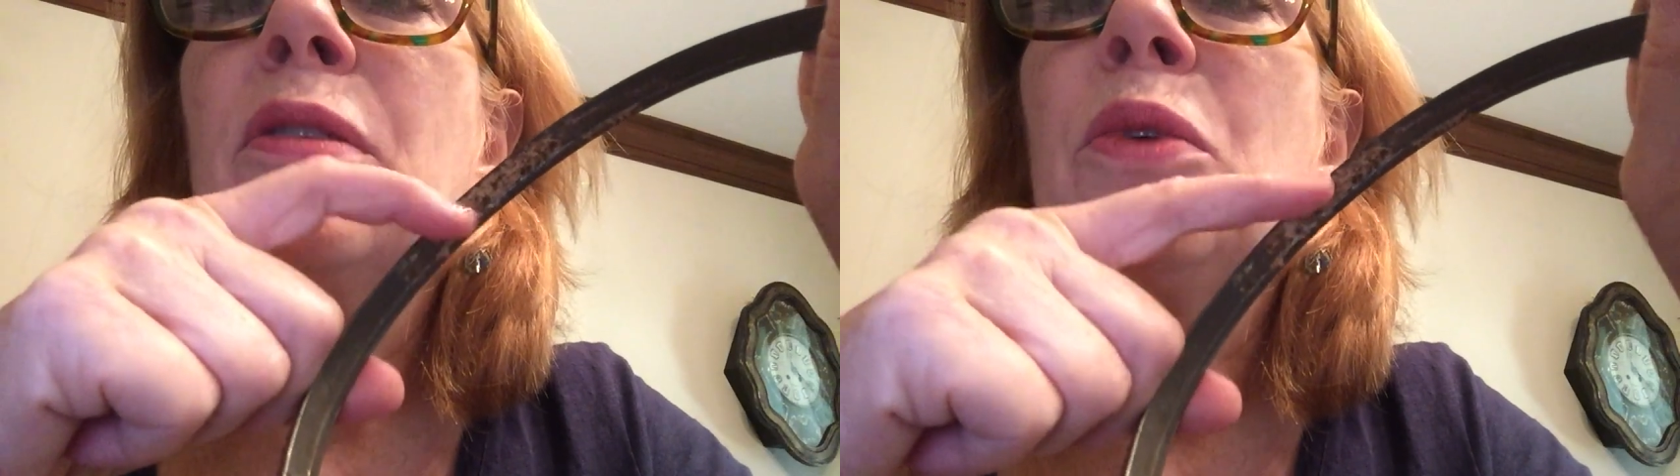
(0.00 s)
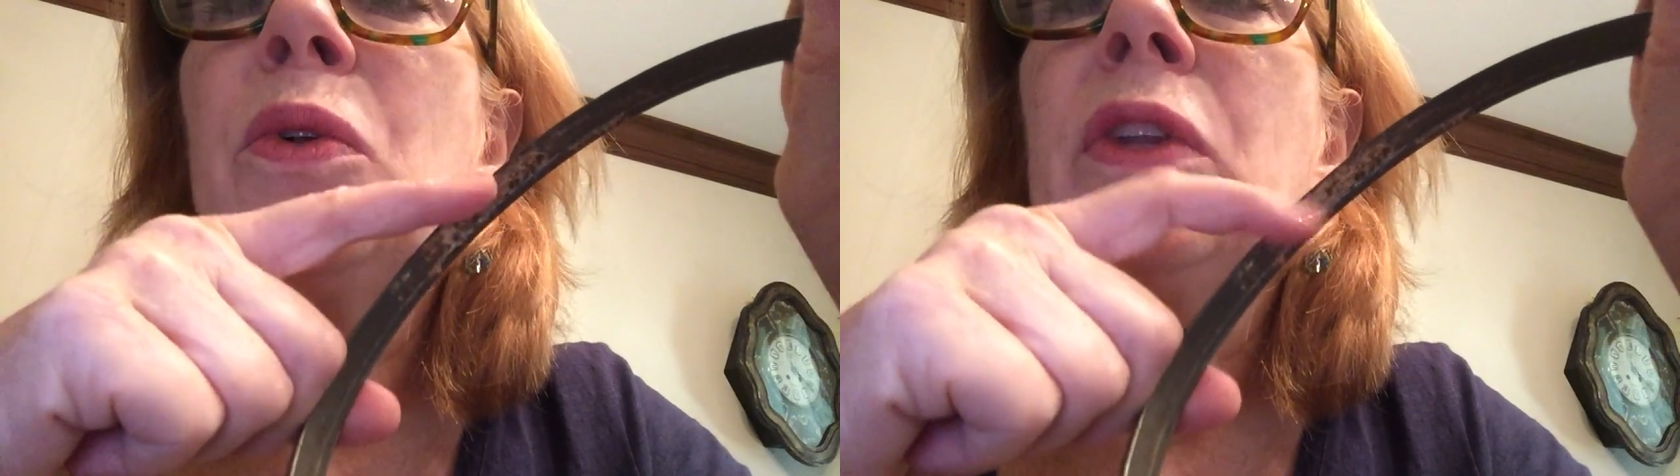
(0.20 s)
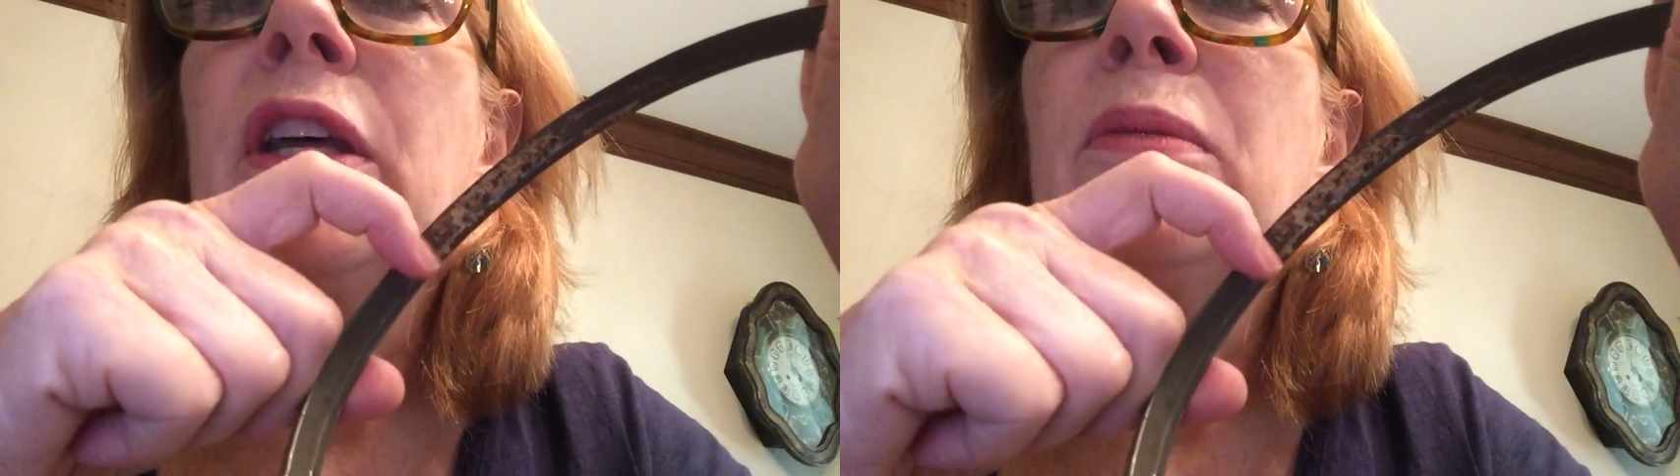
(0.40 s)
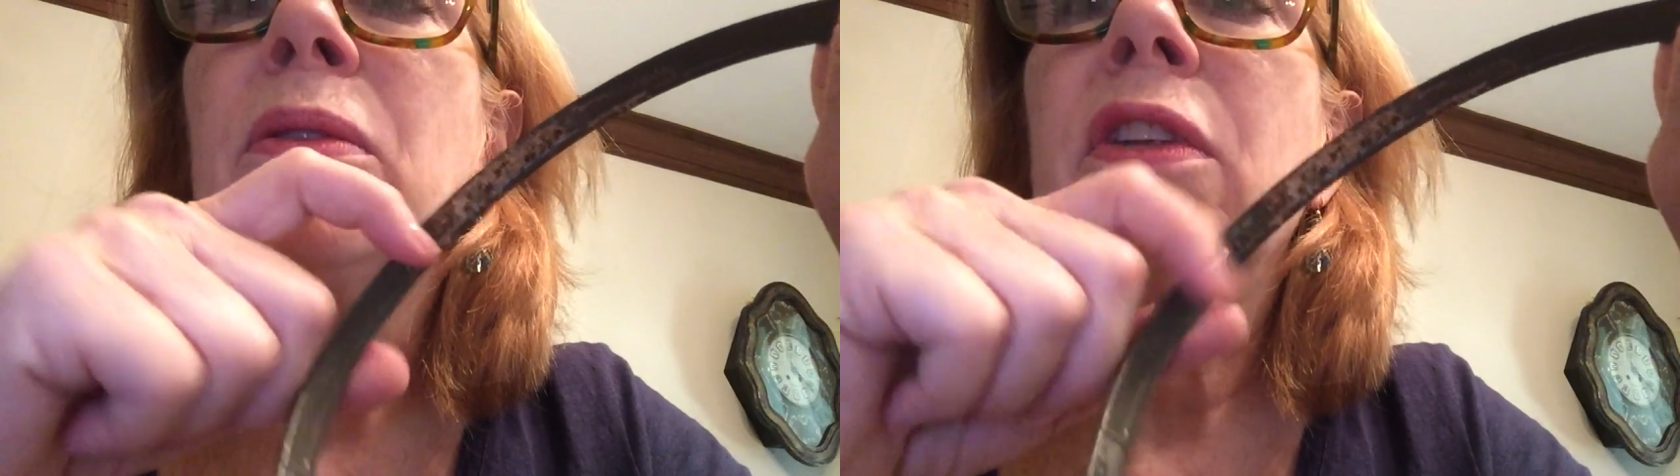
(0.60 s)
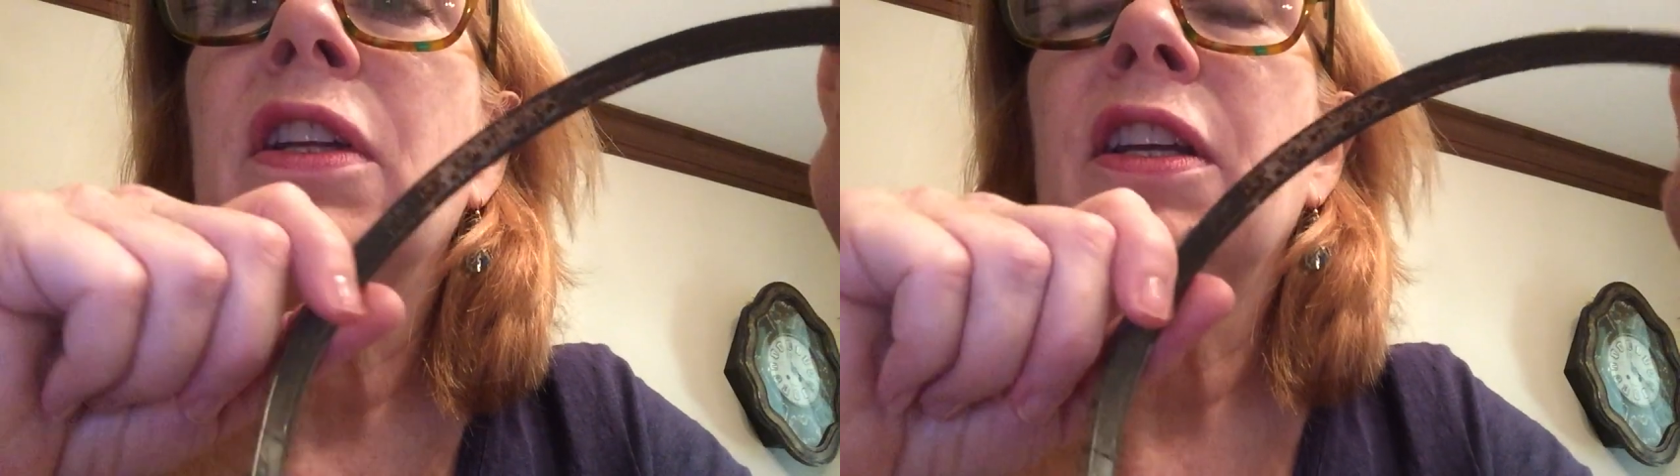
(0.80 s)
some old
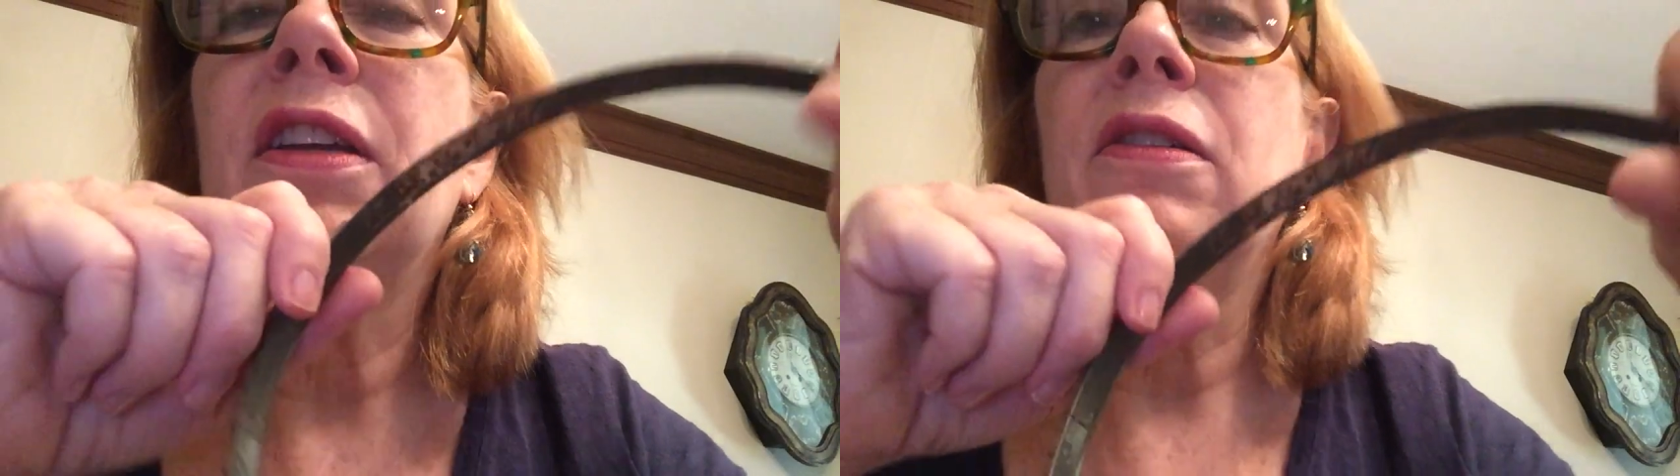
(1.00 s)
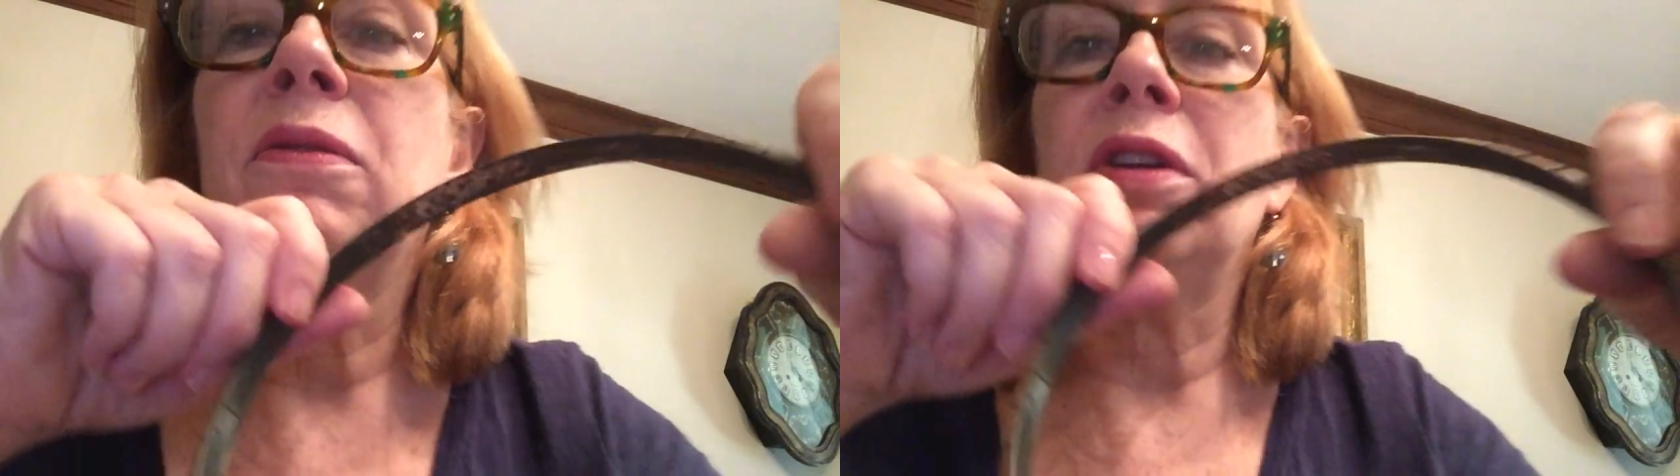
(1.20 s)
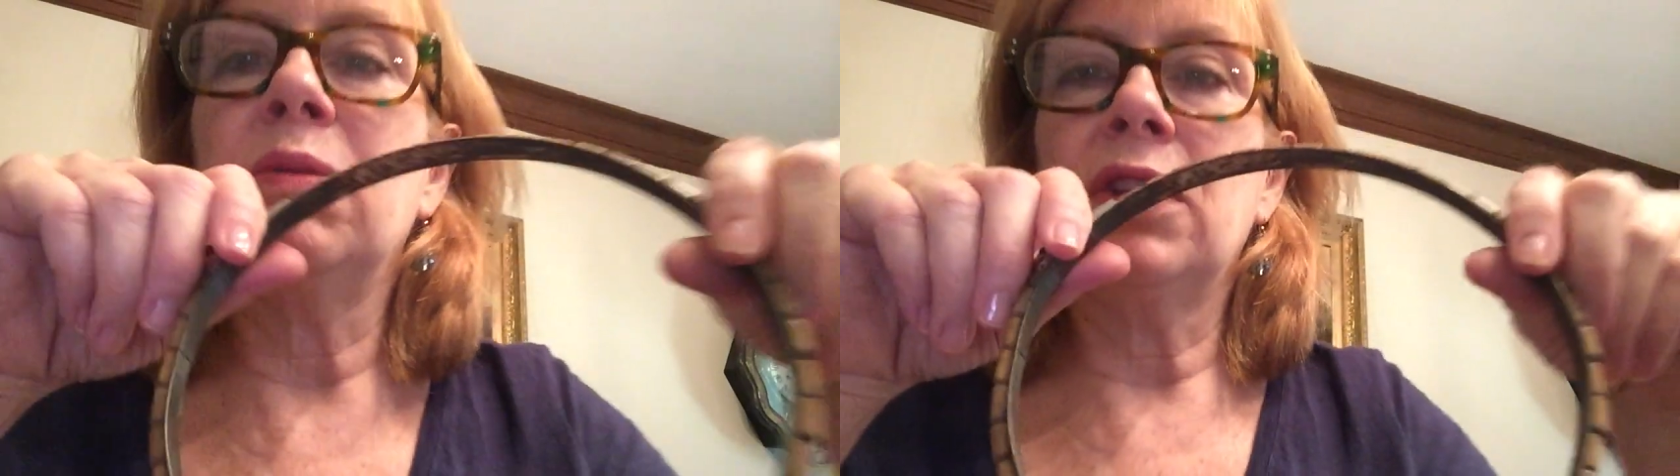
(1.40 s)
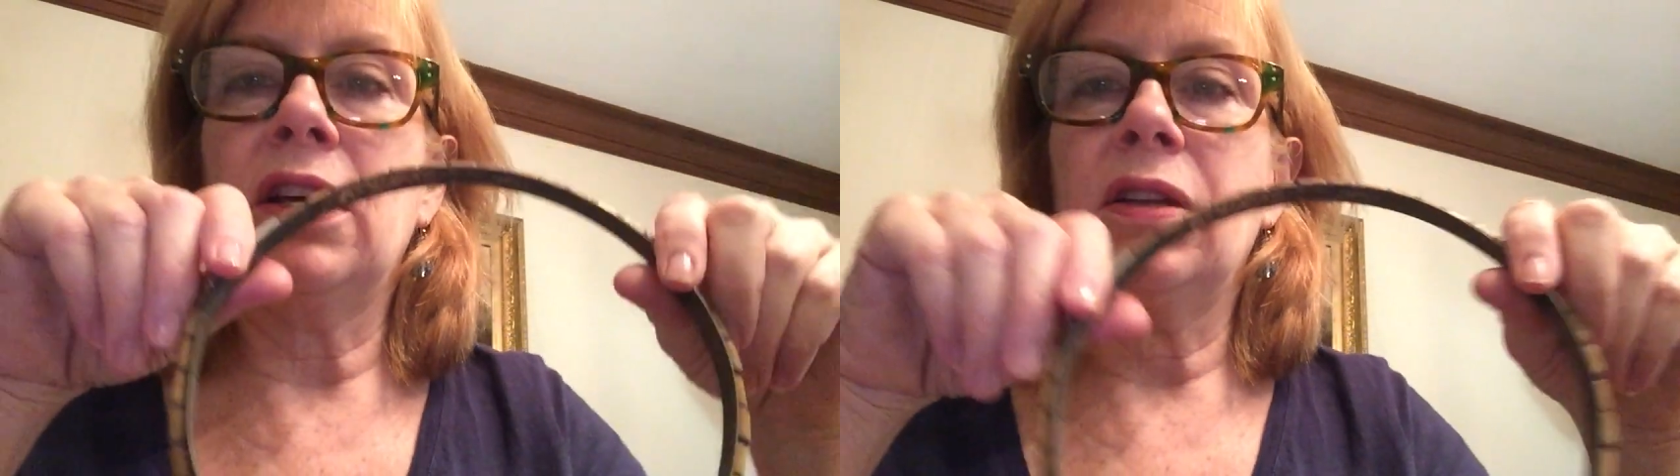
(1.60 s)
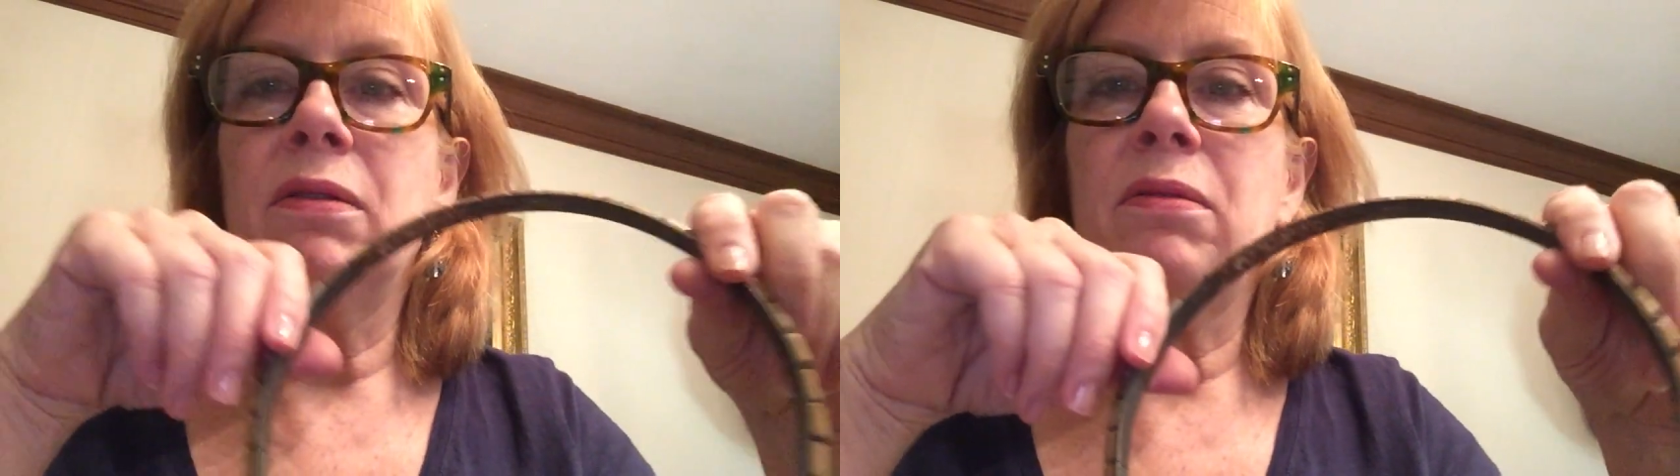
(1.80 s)
label that I can't read
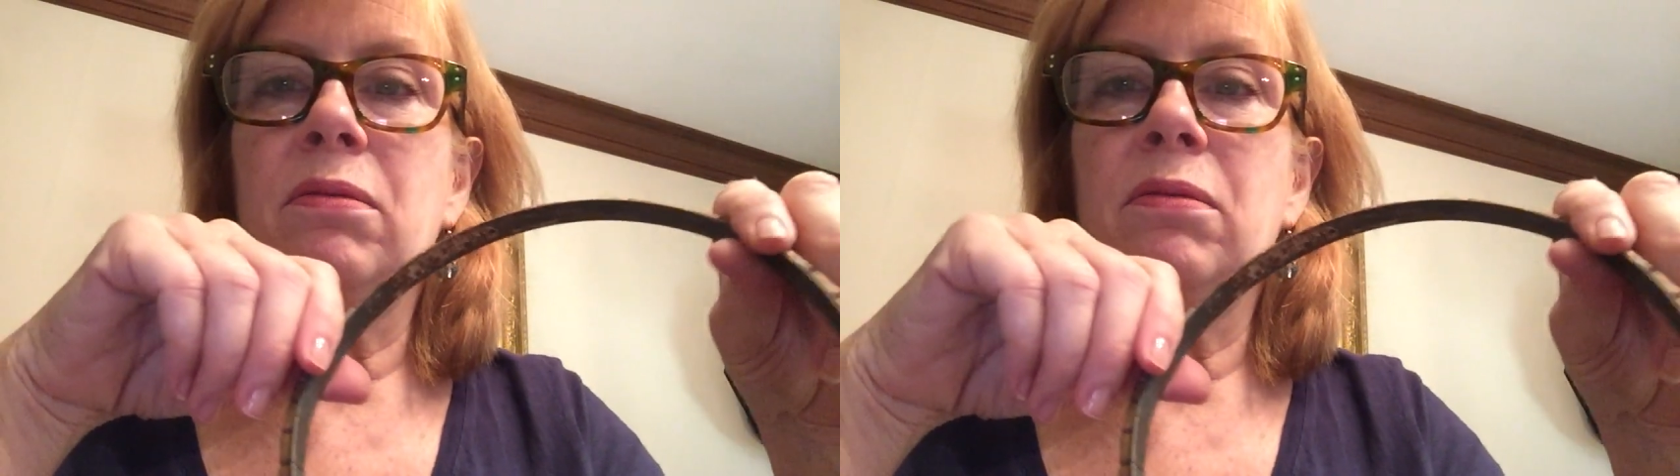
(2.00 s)
without